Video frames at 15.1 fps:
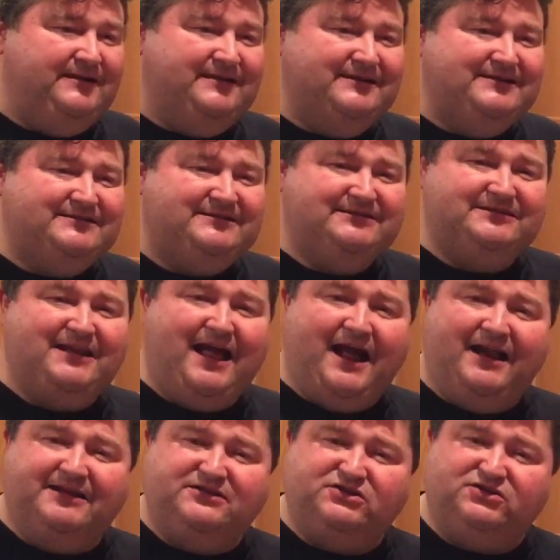This is
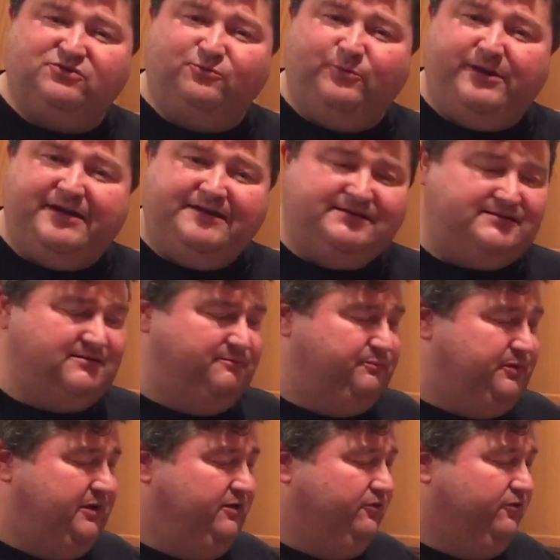not as sweet as some
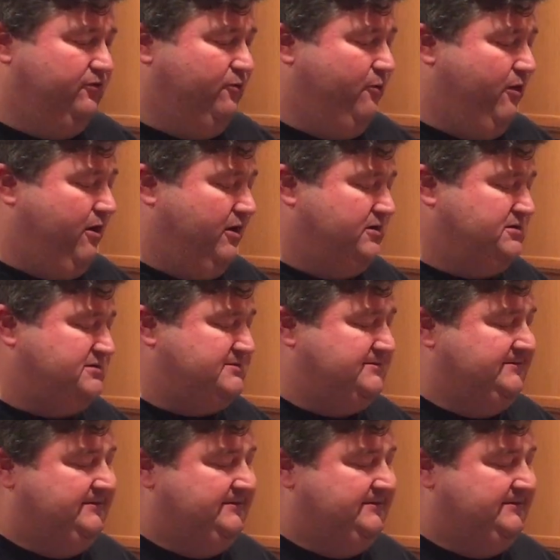Pinot Noirs.